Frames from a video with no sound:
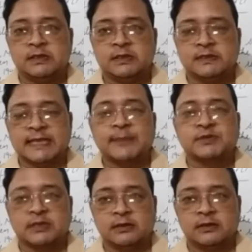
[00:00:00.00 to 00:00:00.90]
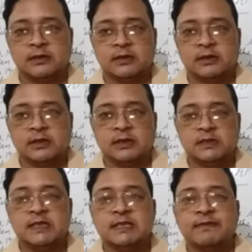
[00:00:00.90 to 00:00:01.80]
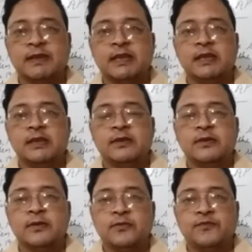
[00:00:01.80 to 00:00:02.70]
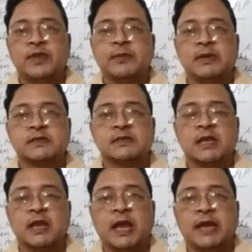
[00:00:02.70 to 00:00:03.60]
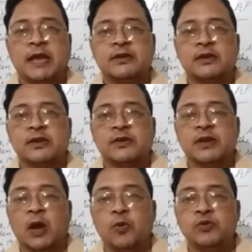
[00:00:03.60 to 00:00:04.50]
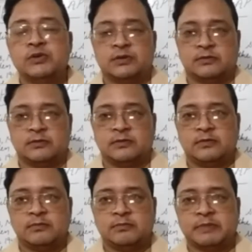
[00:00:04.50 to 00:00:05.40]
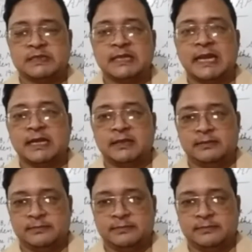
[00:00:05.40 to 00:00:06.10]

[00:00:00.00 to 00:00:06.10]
chapter. She is a very famous and renowned personality,